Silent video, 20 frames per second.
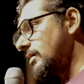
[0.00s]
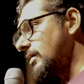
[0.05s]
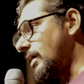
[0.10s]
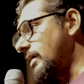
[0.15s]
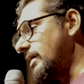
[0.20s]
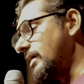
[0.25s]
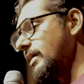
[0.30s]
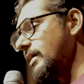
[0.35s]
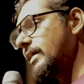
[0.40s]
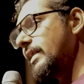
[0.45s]

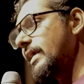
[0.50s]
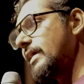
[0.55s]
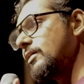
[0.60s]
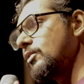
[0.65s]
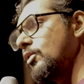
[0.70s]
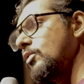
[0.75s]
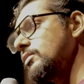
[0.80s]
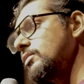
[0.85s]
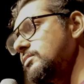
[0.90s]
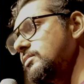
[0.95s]
undergrad
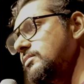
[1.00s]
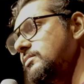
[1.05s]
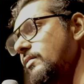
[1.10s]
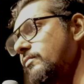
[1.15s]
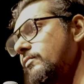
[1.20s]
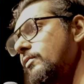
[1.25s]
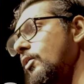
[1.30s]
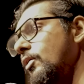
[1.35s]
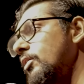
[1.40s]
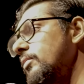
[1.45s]
colleges
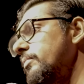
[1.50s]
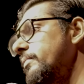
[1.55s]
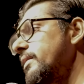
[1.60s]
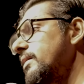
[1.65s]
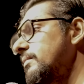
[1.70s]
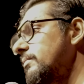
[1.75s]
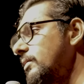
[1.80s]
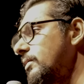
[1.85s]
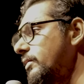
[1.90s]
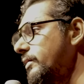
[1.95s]
have not been
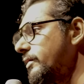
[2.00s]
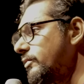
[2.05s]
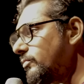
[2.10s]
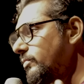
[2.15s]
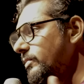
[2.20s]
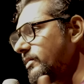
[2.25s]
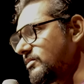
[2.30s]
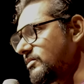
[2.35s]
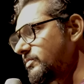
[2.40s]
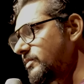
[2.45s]
able to give
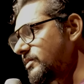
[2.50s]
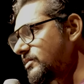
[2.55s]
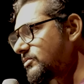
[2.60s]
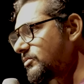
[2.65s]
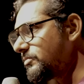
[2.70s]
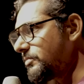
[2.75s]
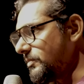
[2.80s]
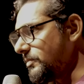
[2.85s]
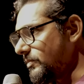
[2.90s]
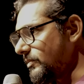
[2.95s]
placements
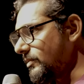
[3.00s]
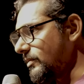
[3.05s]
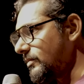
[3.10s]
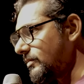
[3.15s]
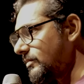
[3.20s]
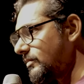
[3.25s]
to people.